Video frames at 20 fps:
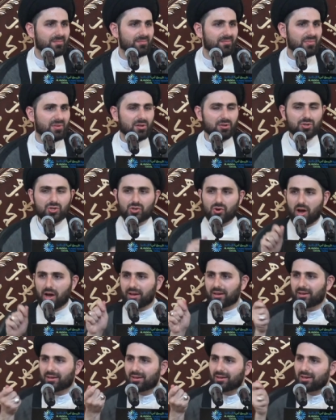They're
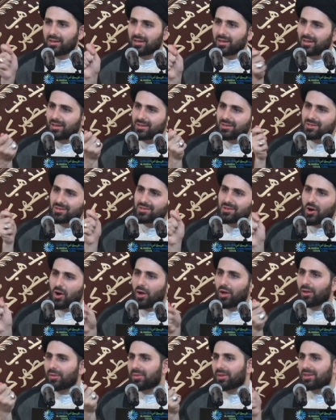trying keys,
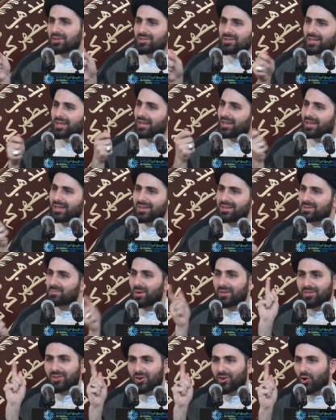all these keys,
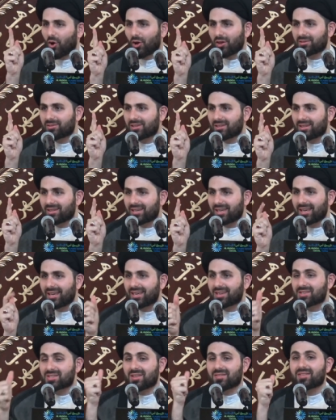but the golden key
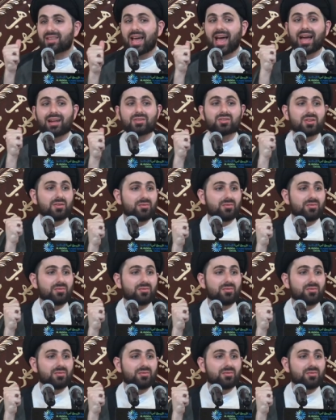is in the hands of